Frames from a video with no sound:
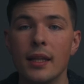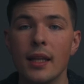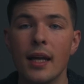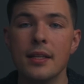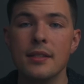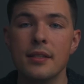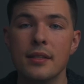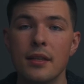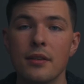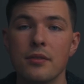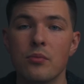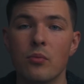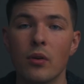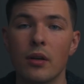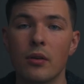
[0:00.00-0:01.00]
lens, it
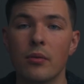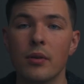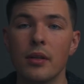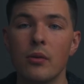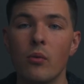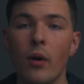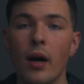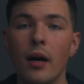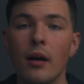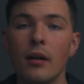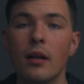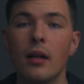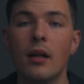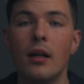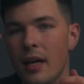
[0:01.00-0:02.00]
does work really
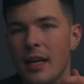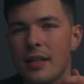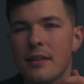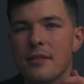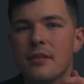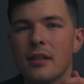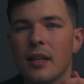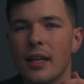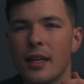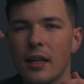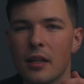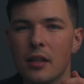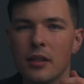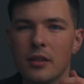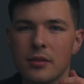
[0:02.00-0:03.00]
well. It doesn't like
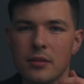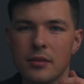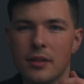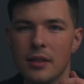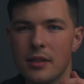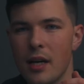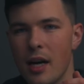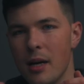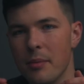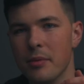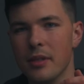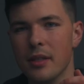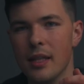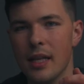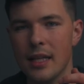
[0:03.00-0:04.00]
occlude the top
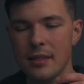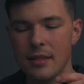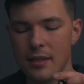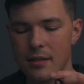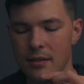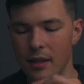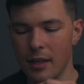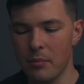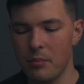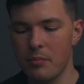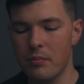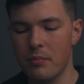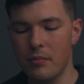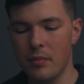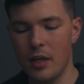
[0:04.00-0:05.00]
of the lens. It doesn't like
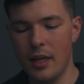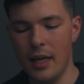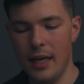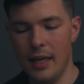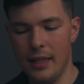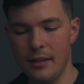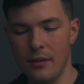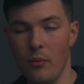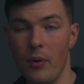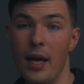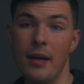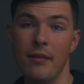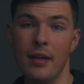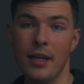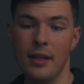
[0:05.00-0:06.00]
get in the
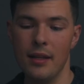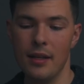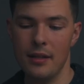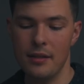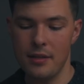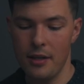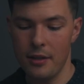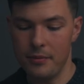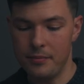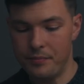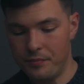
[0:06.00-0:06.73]
way of anything. So